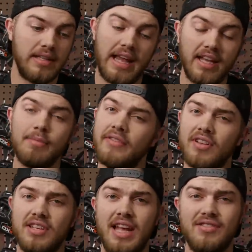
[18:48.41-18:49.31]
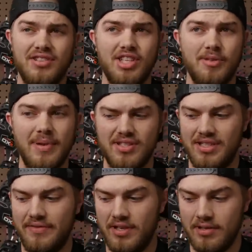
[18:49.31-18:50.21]
and that can be really dangerous, especially
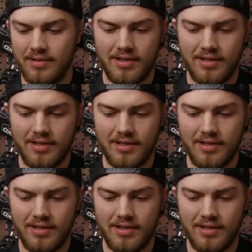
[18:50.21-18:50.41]
if you're,